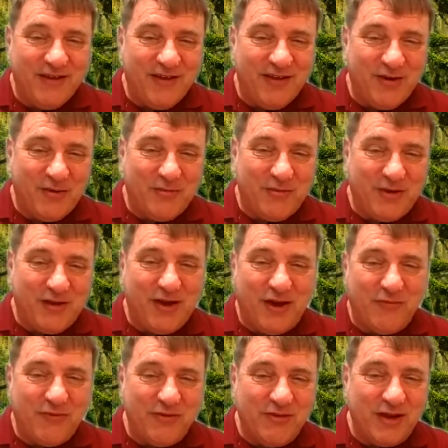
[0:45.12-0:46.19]
They're kind
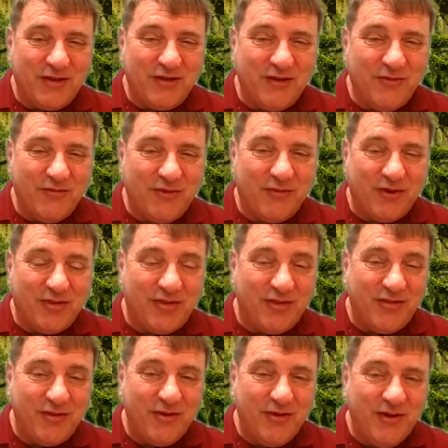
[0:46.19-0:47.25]
of addictive to
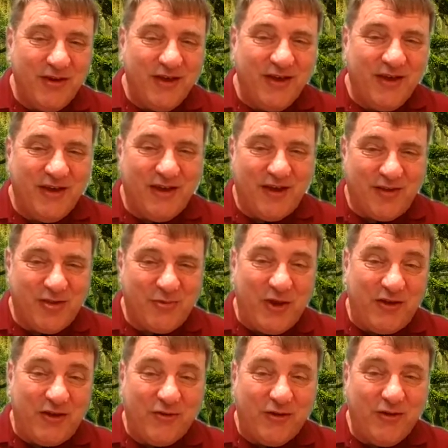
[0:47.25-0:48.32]
listen to. I
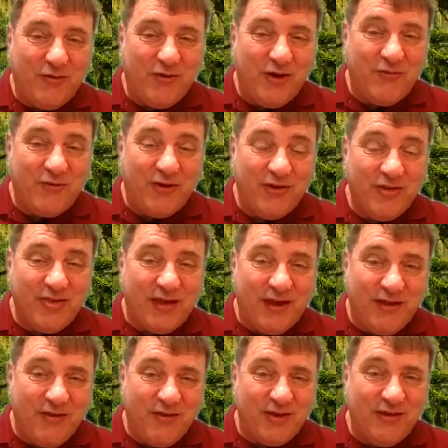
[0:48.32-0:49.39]
especially love ones
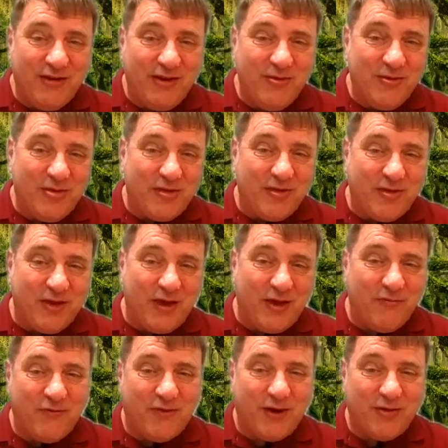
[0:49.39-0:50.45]
that you can use as
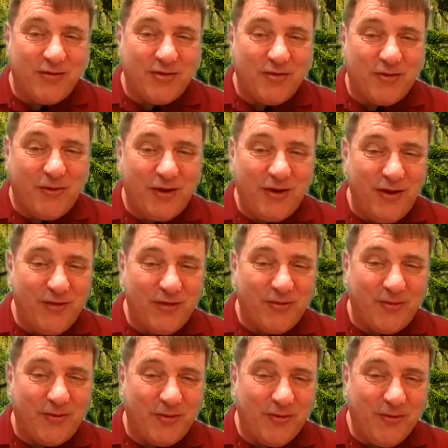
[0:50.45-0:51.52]
campfire stories
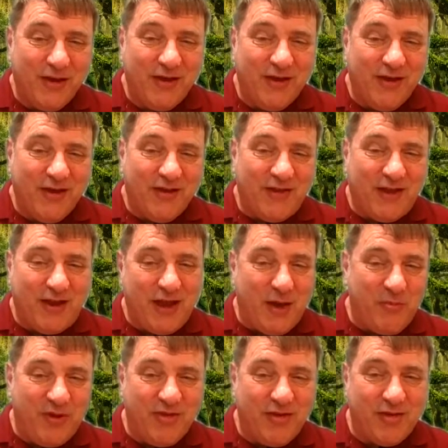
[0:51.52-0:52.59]
or that
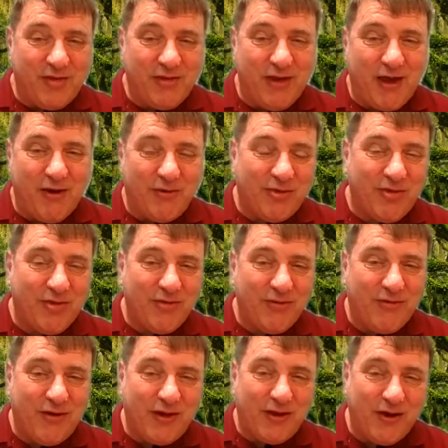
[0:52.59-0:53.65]
happen to scouts
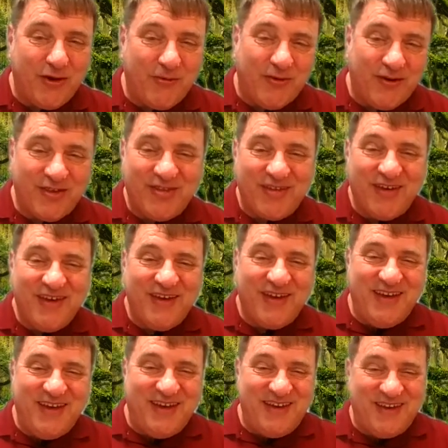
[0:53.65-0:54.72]
like I was.
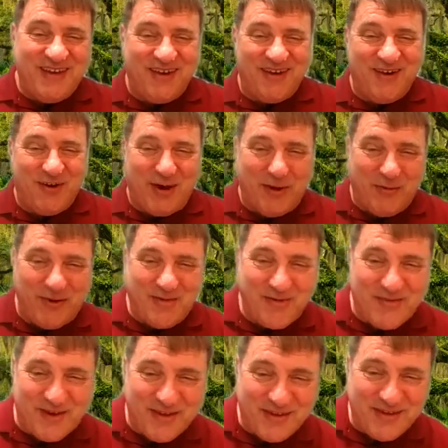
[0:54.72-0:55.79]
I always
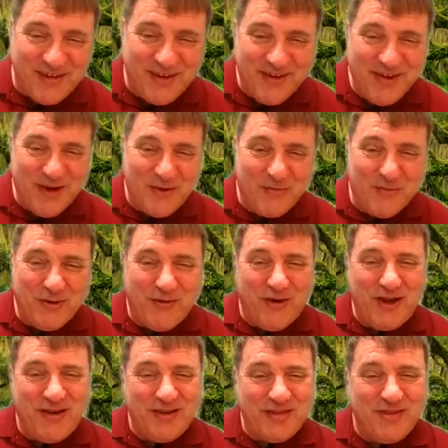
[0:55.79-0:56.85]
like to
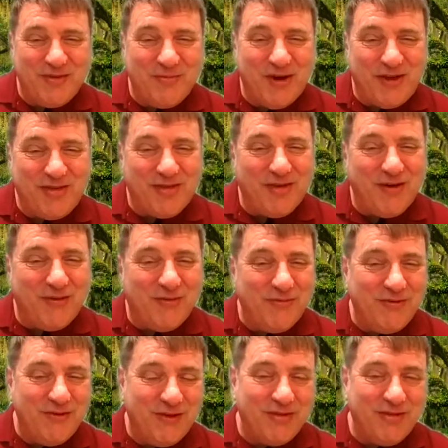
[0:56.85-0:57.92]
relate it to myself
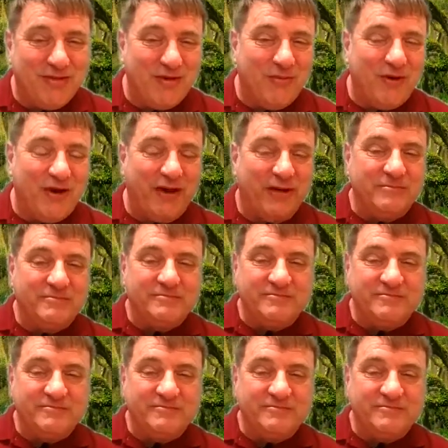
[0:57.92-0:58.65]
in some way.